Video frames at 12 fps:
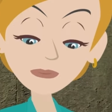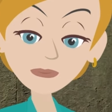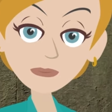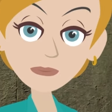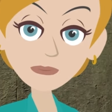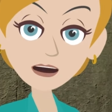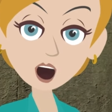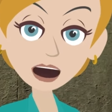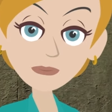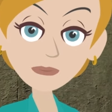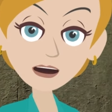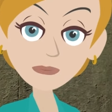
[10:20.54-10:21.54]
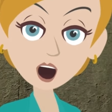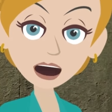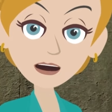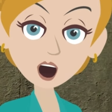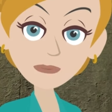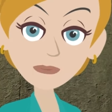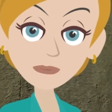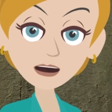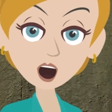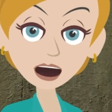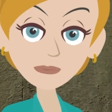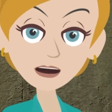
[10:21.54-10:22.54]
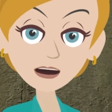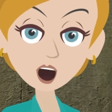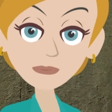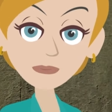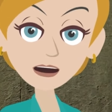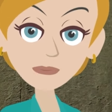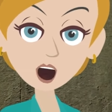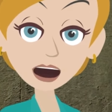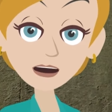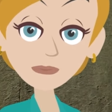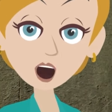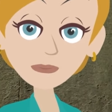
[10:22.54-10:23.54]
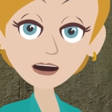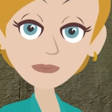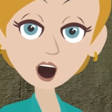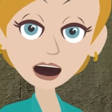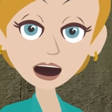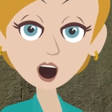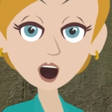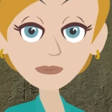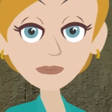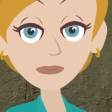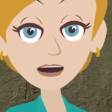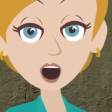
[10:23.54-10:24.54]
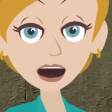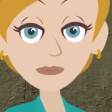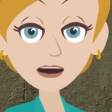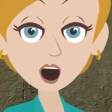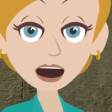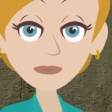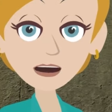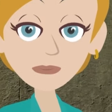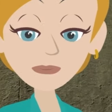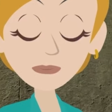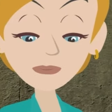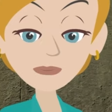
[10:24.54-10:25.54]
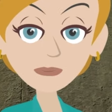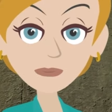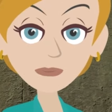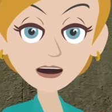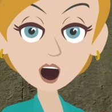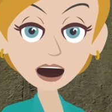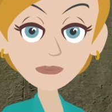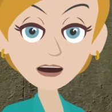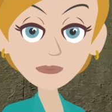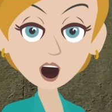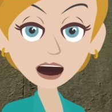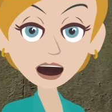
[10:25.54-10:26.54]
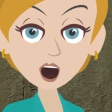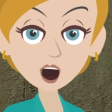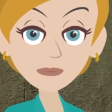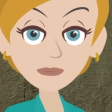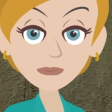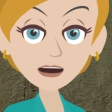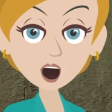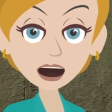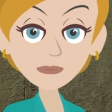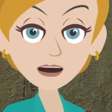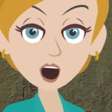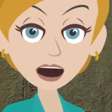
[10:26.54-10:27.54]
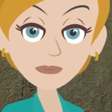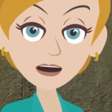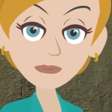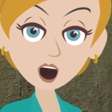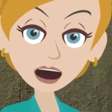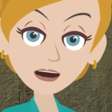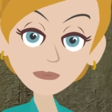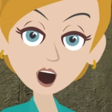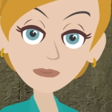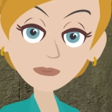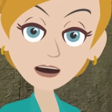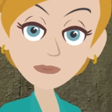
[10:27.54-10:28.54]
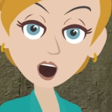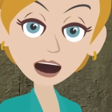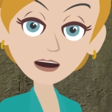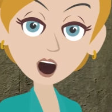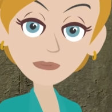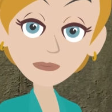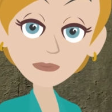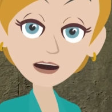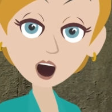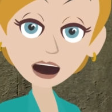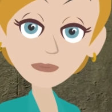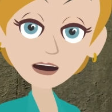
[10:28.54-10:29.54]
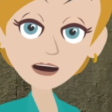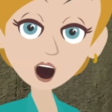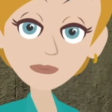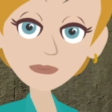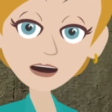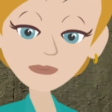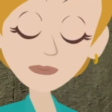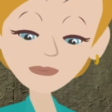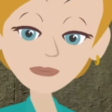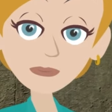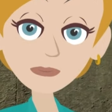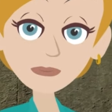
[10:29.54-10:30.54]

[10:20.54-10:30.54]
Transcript: he's being very particular about not wanting to get oil on anything. So you can imagine how he felt as he is observing oil on everything.